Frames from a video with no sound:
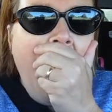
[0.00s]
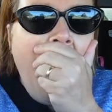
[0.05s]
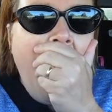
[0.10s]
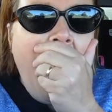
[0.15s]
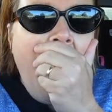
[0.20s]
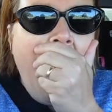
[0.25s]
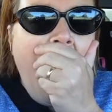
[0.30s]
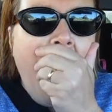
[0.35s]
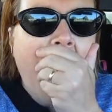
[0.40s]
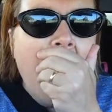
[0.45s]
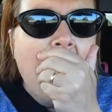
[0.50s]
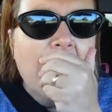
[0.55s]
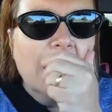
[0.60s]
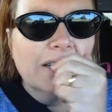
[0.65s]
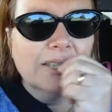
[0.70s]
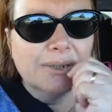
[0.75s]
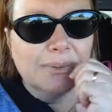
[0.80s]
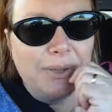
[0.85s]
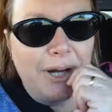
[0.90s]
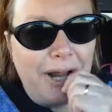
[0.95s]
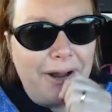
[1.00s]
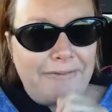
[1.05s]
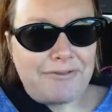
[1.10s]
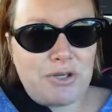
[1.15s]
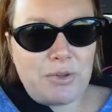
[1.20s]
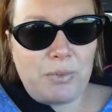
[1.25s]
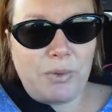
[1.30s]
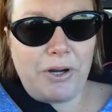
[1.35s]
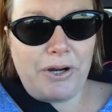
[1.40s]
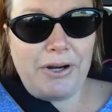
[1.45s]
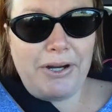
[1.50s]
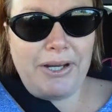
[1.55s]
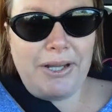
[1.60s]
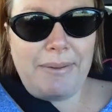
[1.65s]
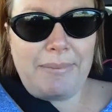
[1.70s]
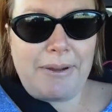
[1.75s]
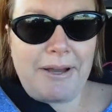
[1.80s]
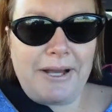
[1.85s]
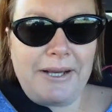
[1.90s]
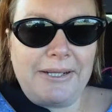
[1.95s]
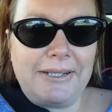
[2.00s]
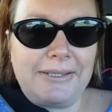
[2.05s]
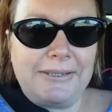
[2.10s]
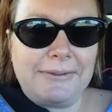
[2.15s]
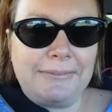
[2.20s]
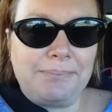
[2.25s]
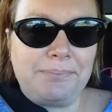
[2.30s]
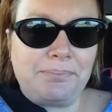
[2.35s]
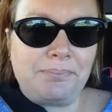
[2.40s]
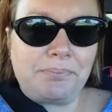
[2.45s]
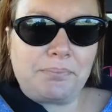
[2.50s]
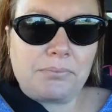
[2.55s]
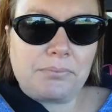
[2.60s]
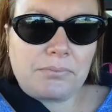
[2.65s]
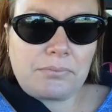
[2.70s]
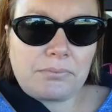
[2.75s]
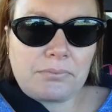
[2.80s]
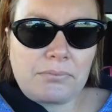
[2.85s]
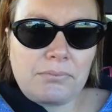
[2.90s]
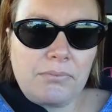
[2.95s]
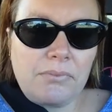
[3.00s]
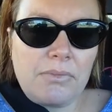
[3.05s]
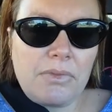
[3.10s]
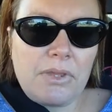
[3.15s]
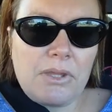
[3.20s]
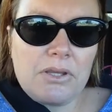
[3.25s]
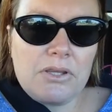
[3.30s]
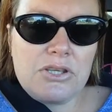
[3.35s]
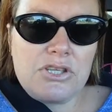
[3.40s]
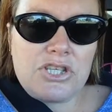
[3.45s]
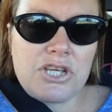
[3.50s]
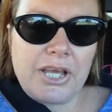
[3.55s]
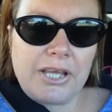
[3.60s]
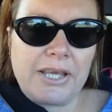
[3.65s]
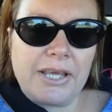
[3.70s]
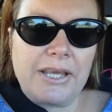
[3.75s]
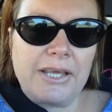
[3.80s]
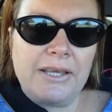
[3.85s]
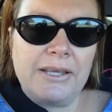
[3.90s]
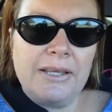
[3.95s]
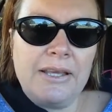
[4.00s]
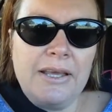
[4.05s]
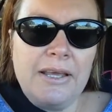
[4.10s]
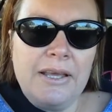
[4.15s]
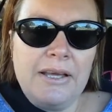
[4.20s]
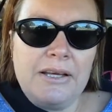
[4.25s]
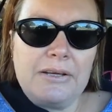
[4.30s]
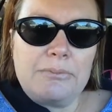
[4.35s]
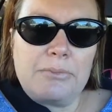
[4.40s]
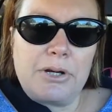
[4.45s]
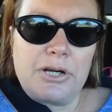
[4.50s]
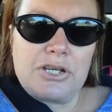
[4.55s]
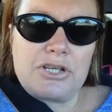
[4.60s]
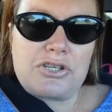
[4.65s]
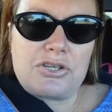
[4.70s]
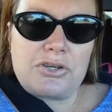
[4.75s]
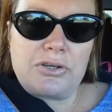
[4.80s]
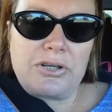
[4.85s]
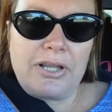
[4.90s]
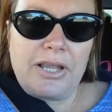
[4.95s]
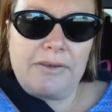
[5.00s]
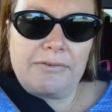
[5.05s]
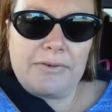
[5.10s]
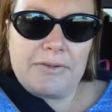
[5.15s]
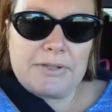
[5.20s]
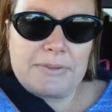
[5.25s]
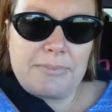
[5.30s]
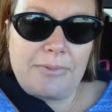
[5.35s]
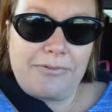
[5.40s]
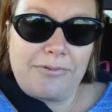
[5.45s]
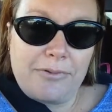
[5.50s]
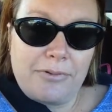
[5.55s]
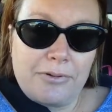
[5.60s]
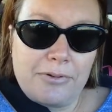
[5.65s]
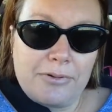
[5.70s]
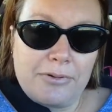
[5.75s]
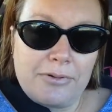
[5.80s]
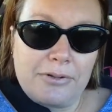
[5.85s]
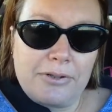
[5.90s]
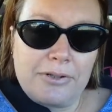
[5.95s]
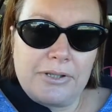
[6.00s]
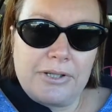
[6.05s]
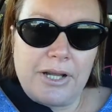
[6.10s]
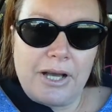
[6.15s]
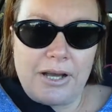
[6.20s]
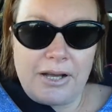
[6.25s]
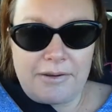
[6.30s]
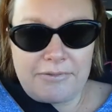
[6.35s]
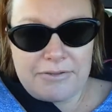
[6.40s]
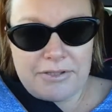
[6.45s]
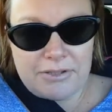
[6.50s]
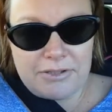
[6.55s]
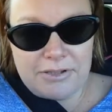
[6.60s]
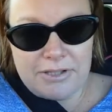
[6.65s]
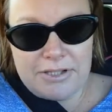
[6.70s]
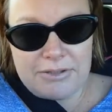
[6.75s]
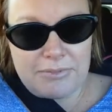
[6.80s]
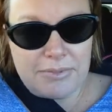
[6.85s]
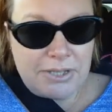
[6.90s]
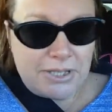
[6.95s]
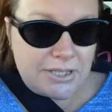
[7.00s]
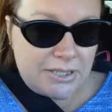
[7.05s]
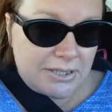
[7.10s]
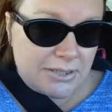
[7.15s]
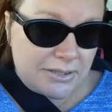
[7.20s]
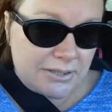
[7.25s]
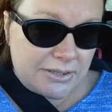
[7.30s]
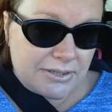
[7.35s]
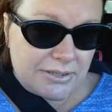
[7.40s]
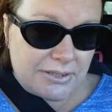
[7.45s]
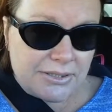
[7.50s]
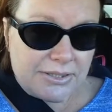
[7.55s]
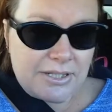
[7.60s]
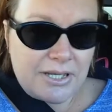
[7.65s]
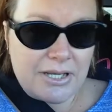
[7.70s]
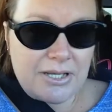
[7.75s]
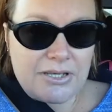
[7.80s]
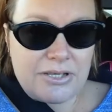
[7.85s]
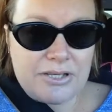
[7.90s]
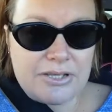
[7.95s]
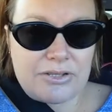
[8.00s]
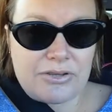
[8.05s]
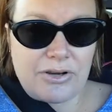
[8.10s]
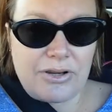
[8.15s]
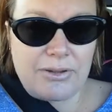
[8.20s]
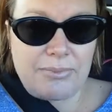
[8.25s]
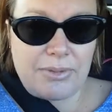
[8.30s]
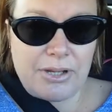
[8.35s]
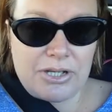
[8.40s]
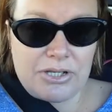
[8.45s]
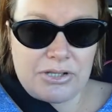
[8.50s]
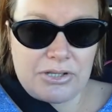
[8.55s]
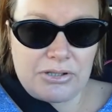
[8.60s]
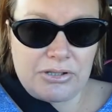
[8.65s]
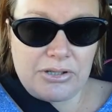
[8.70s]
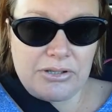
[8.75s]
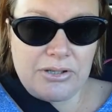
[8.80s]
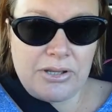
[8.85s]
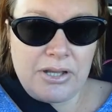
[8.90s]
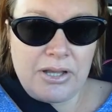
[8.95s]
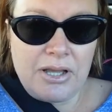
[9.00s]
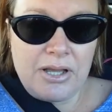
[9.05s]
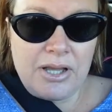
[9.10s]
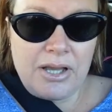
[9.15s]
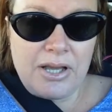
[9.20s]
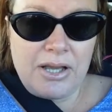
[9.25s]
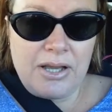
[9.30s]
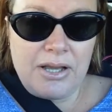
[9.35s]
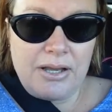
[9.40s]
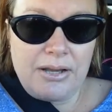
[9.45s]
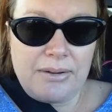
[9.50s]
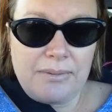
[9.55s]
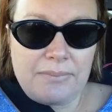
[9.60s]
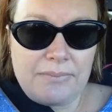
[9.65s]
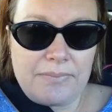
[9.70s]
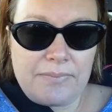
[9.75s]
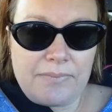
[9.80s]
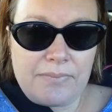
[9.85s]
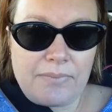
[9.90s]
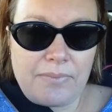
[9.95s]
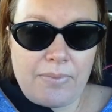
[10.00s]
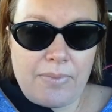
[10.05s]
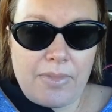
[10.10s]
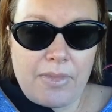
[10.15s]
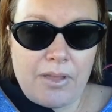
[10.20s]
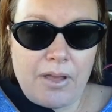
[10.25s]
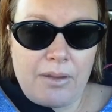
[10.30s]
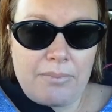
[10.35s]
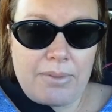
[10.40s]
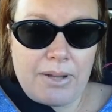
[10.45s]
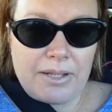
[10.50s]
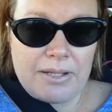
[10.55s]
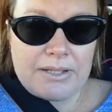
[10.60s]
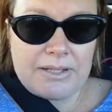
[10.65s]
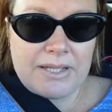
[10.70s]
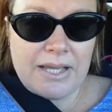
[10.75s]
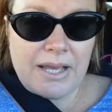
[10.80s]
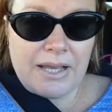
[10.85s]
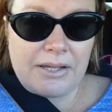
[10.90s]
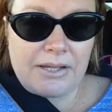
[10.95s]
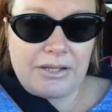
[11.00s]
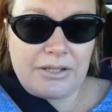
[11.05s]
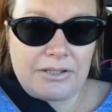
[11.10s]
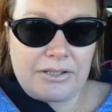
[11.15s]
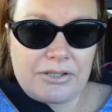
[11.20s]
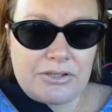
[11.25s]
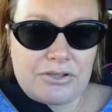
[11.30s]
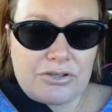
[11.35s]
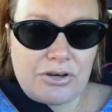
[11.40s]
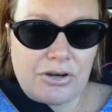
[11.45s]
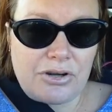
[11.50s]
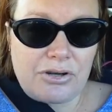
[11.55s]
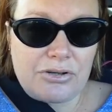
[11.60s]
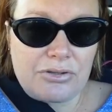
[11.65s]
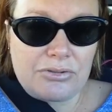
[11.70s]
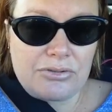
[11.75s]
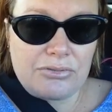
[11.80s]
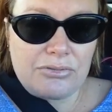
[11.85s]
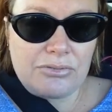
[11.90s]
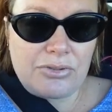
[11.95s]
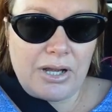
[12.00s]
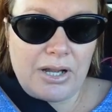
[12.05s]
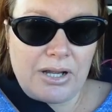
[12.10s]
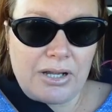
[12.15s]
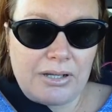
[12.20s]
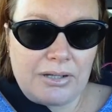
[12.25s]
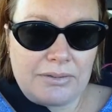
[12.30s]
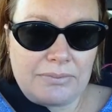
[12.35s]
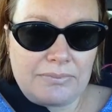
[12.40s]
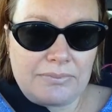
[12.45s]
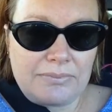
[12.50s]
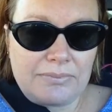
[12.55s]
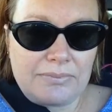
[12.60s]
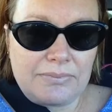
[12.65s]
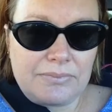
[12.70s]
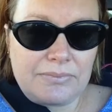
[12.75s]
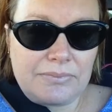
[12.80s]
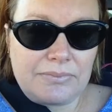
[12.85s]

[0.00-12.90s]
oh. won't have to worry about um, checking my sugar levels before and after each meal and, and just trying to make sure um, I balance out and control um,